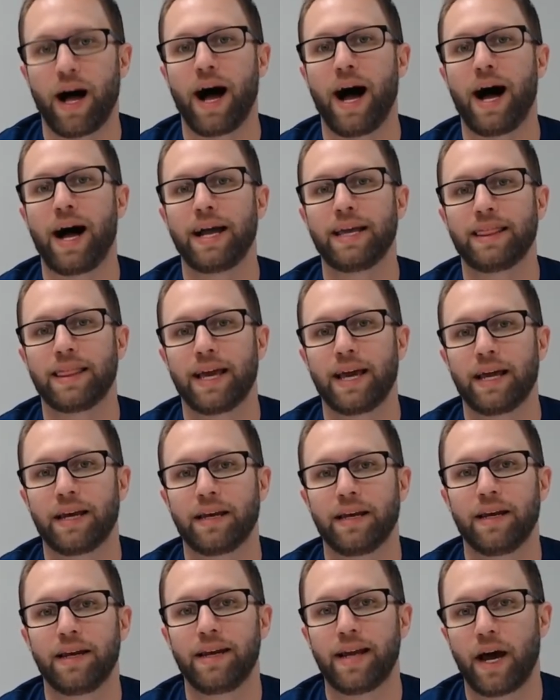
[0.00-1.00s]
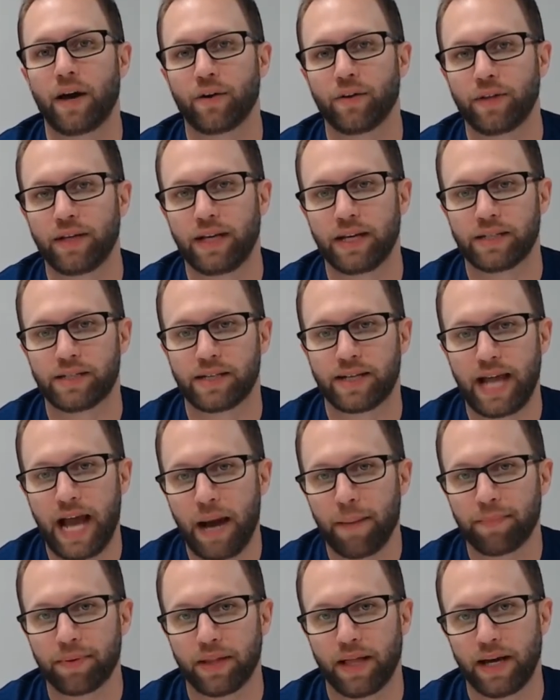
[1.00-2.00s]
I then not only get to
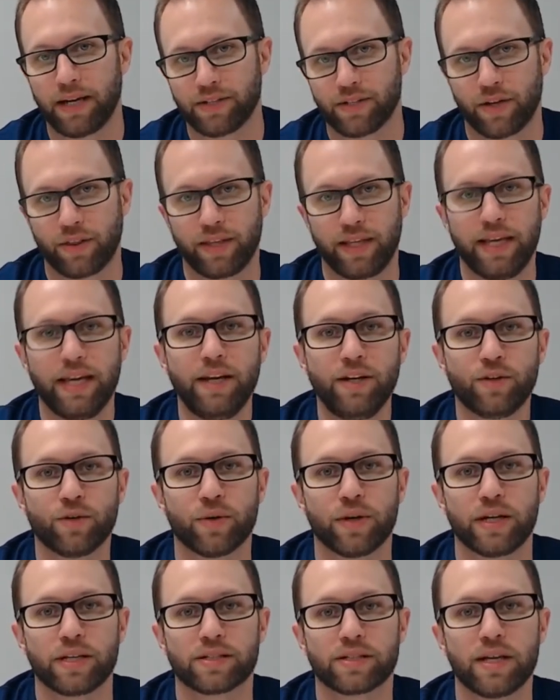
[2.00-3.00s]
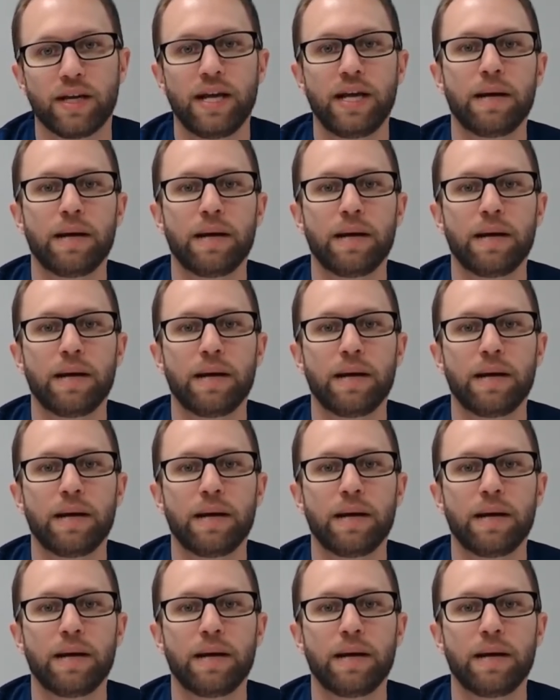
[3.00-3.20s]
capitalize on the increase,